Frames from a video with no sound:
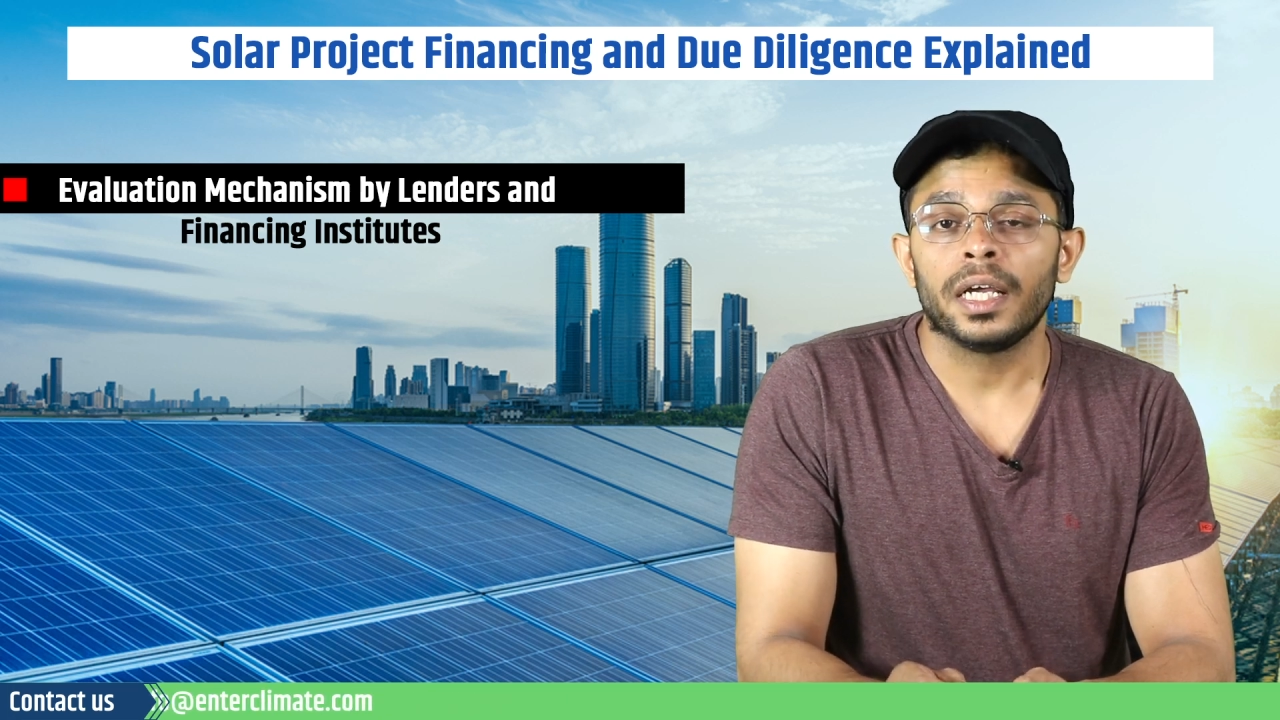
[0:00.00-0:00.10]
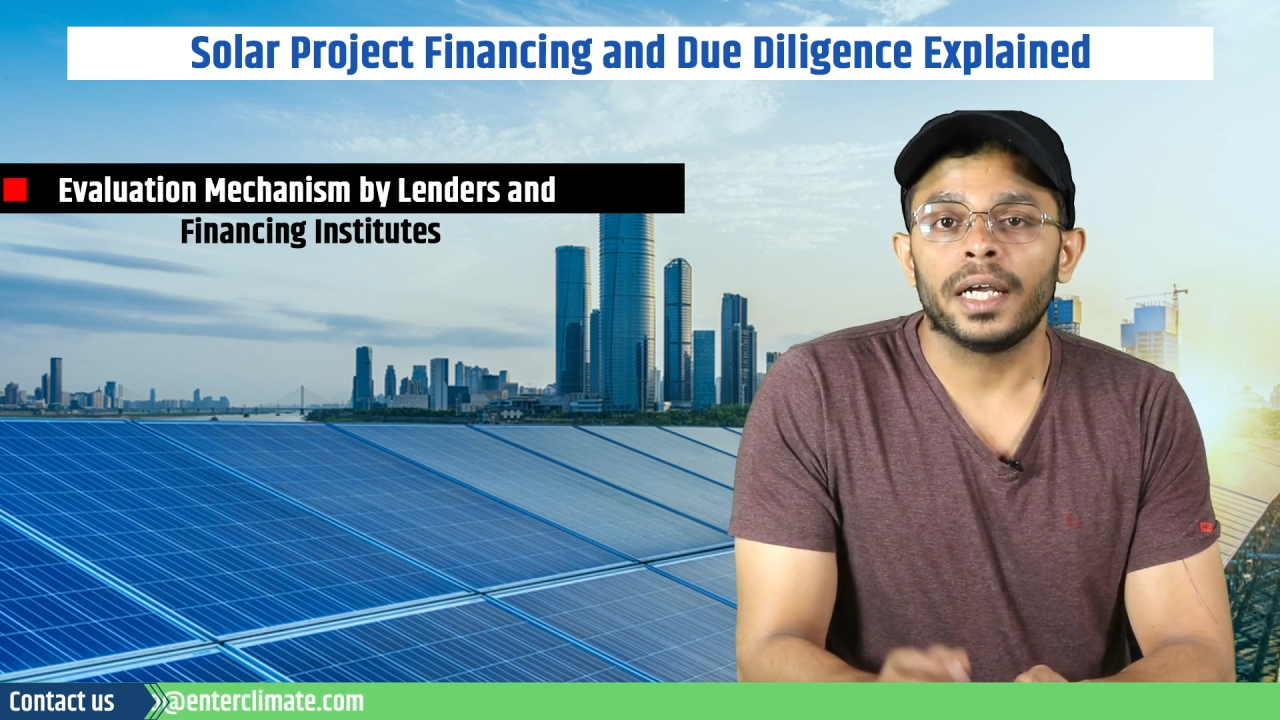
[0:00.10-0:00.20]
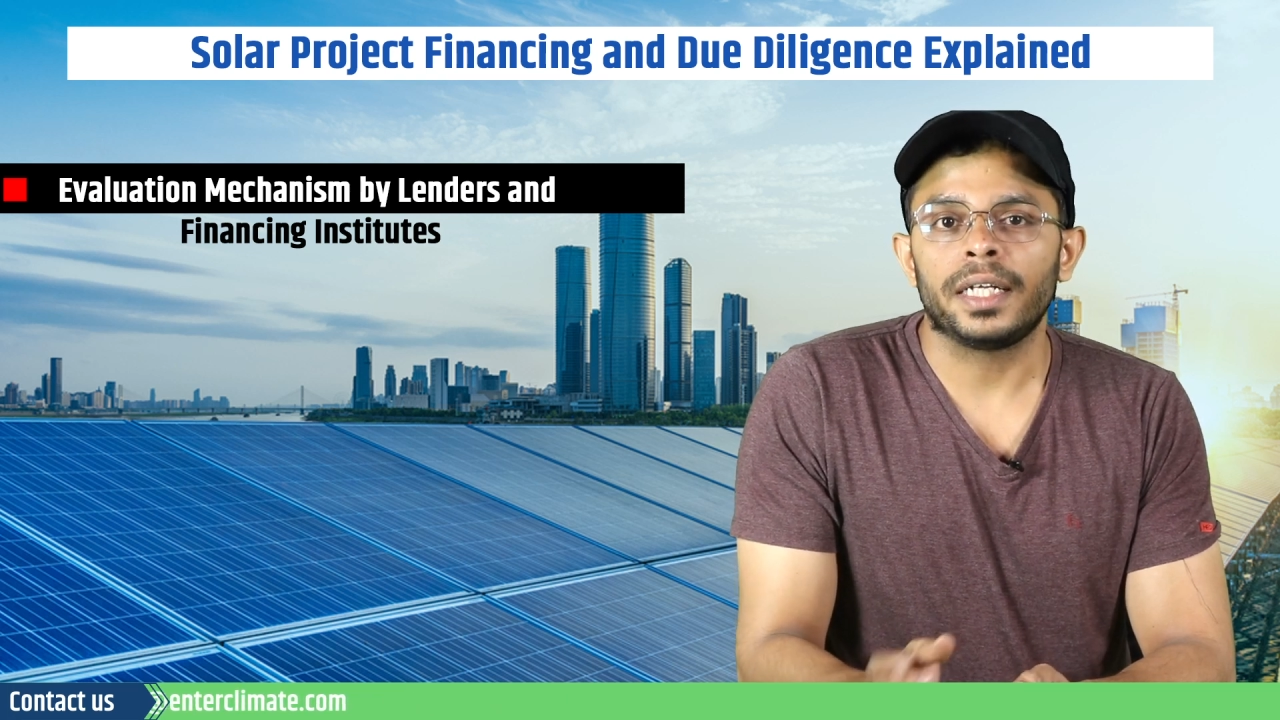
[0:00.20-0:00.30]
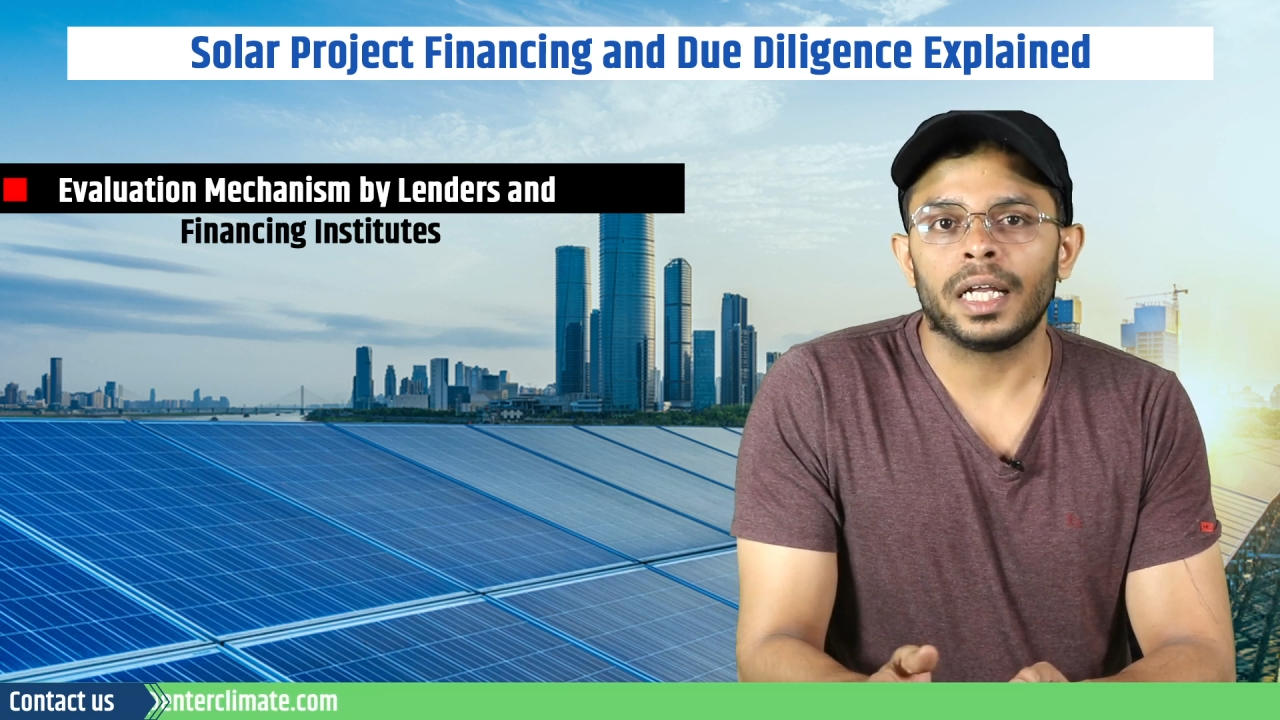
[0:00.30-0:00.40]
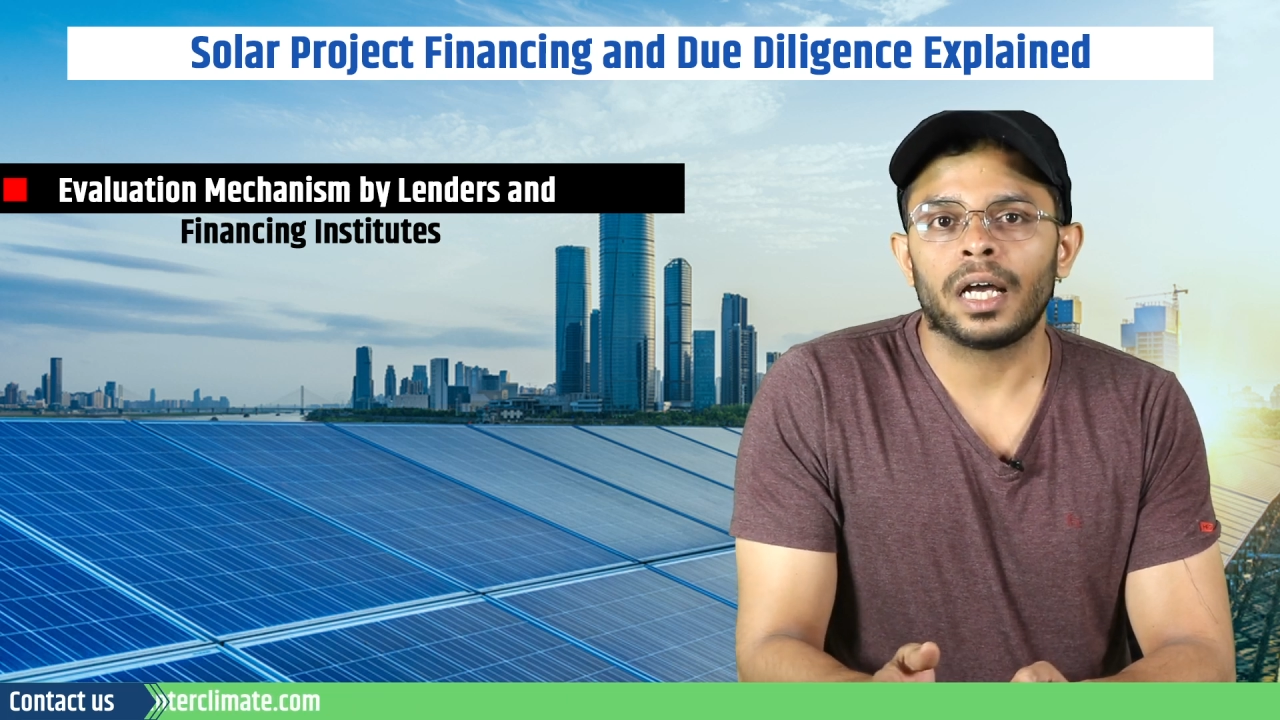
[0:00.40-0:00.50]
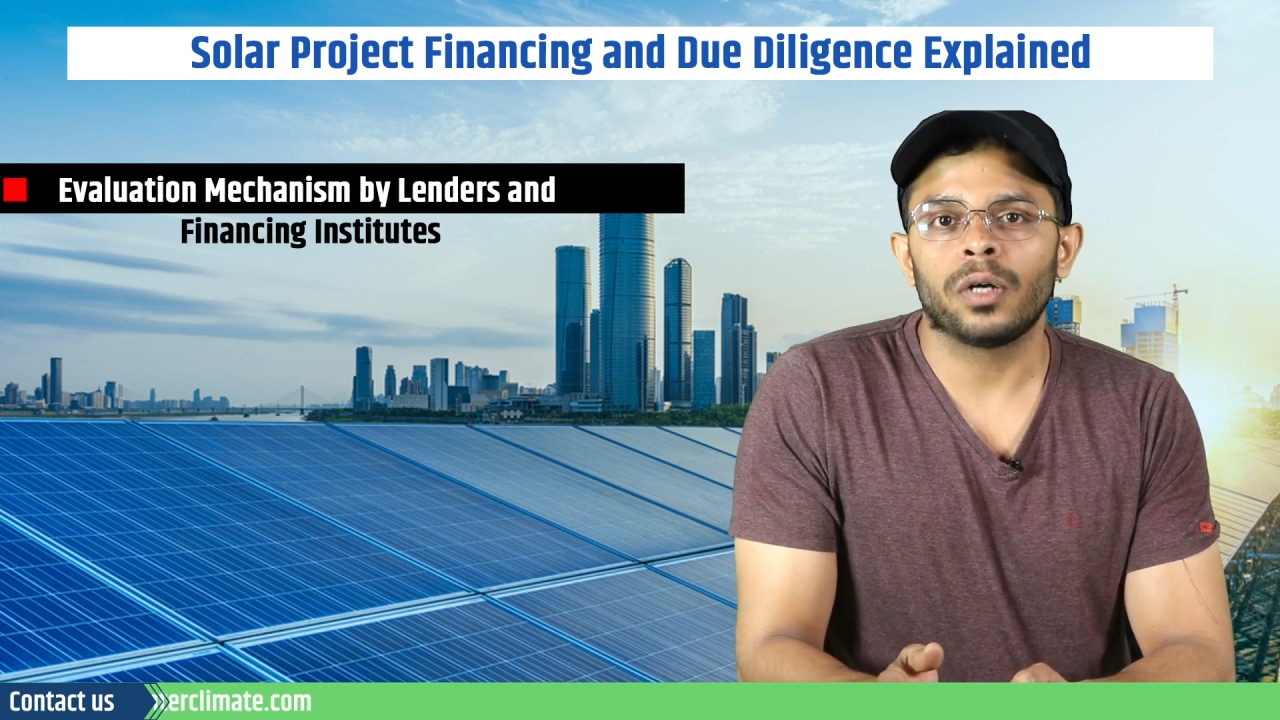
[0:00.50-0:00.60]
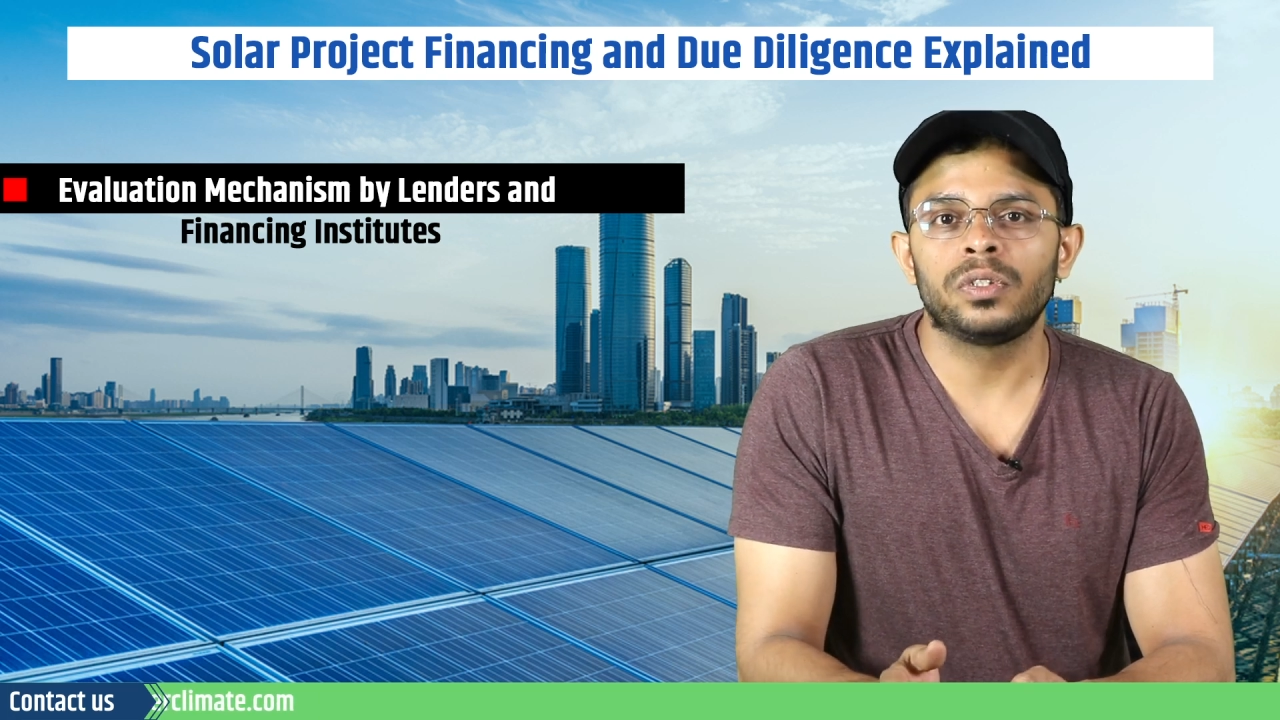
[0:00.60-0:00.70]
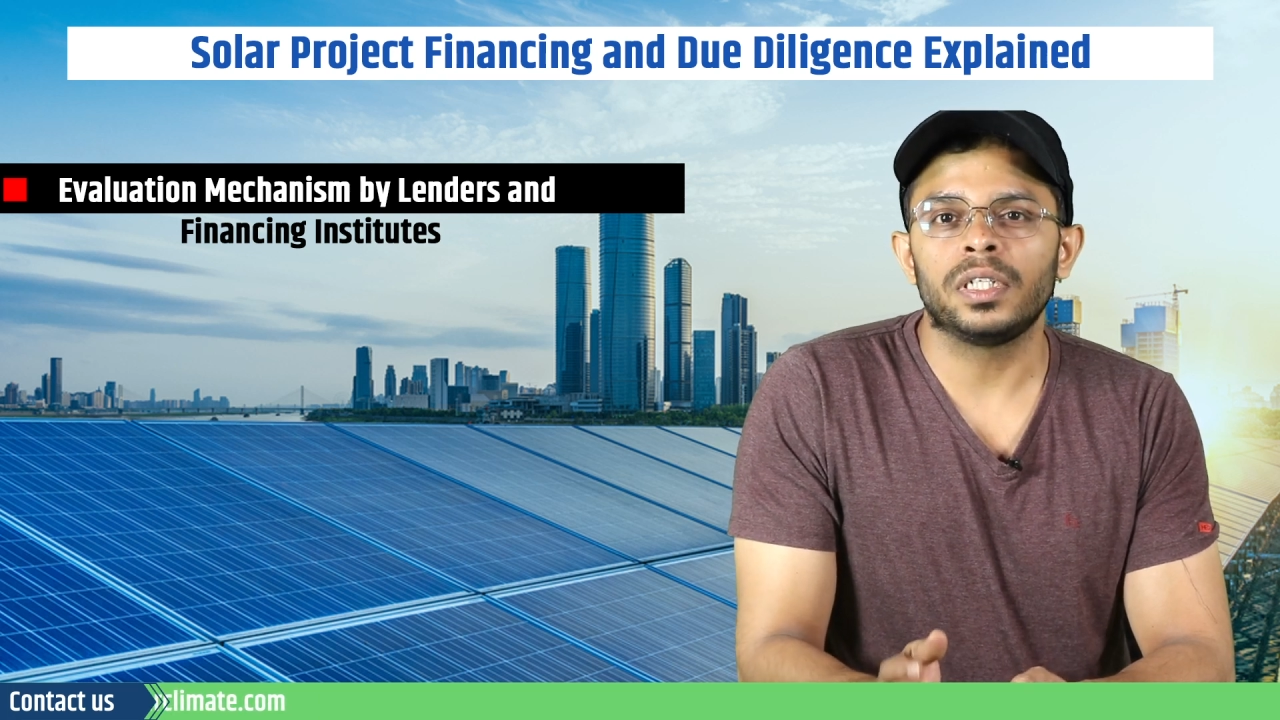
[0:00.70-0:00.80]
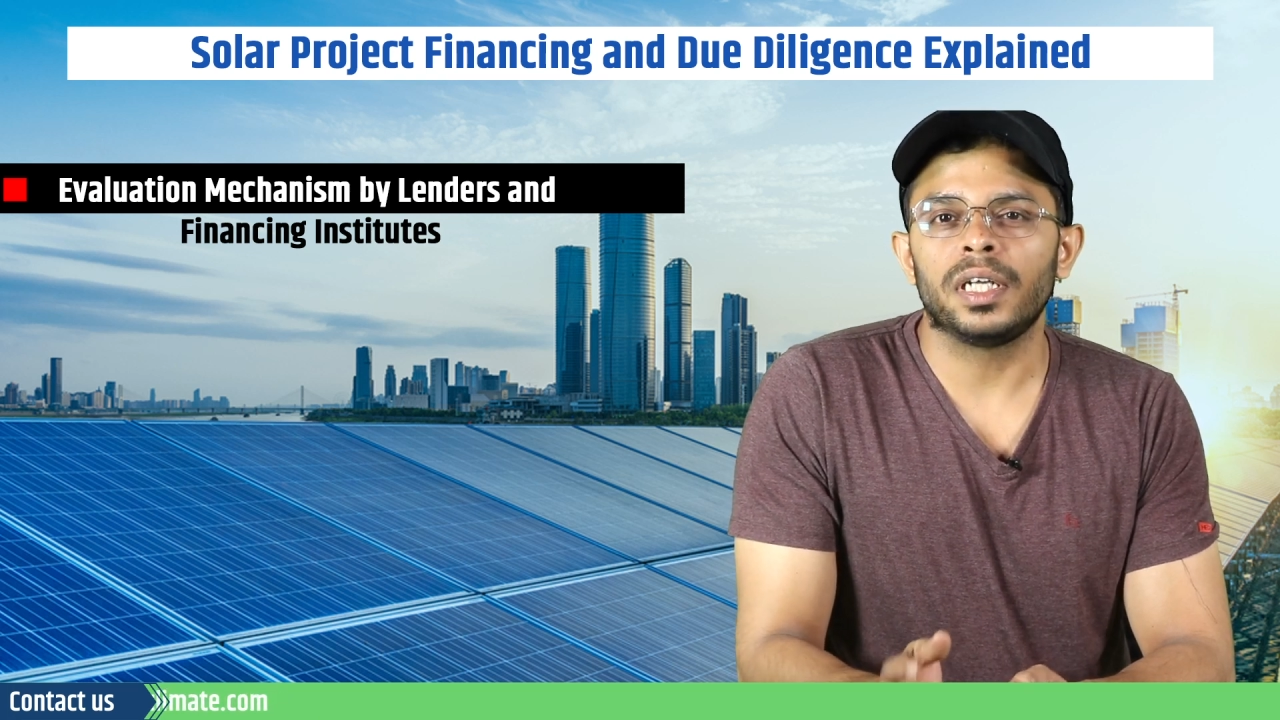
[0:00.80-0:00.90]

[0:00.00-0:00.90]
It allows the